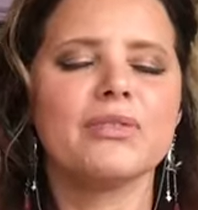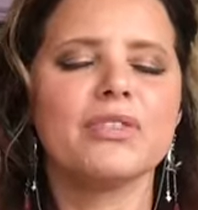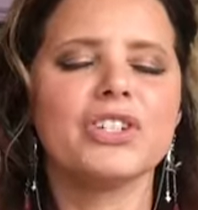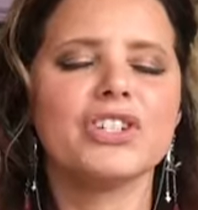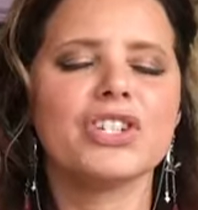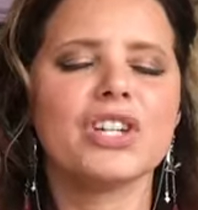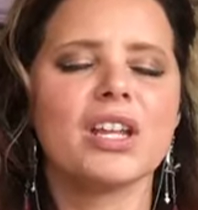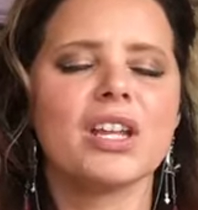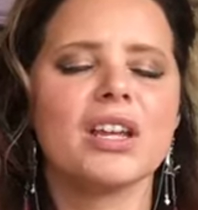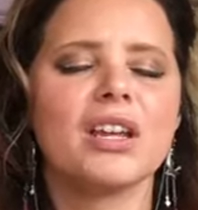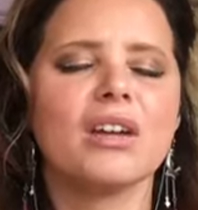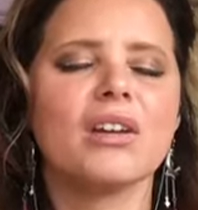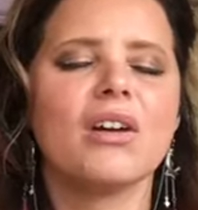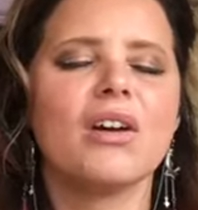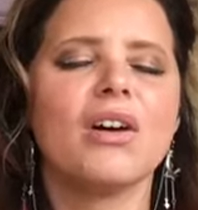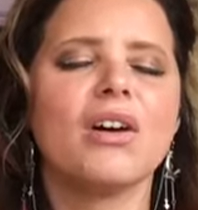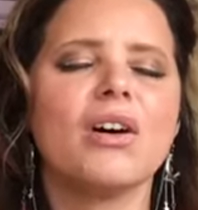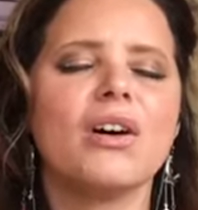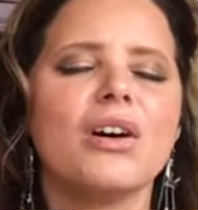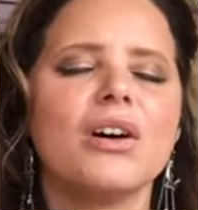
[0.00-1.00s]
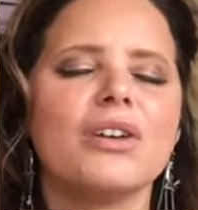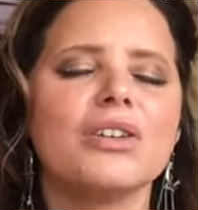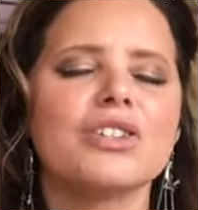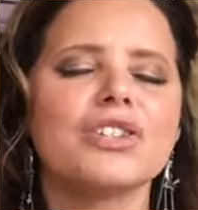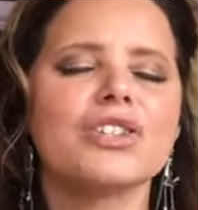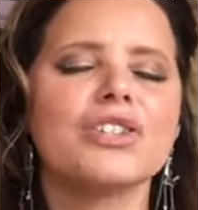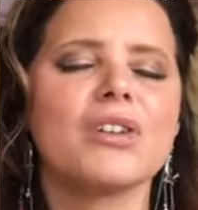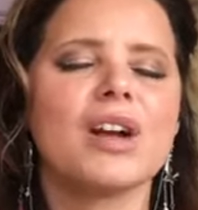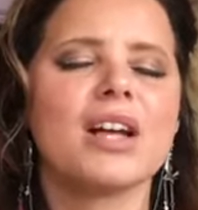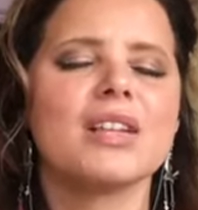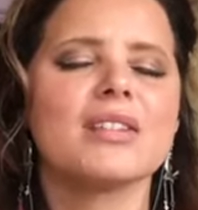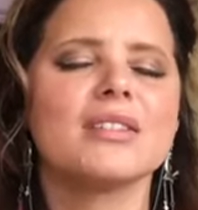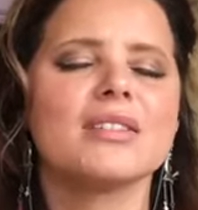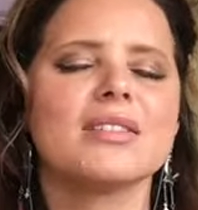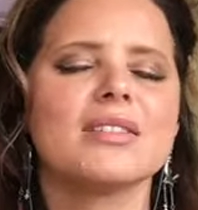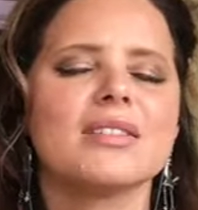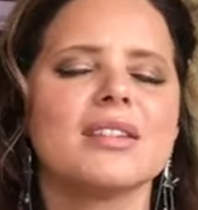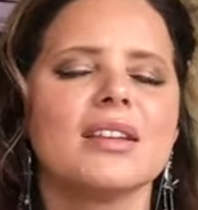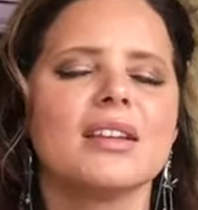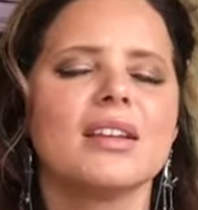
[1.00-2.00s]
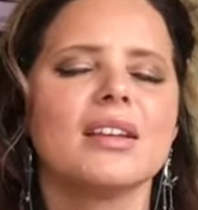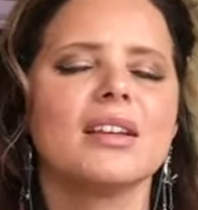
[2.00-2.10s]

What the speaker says: envisioning all stress,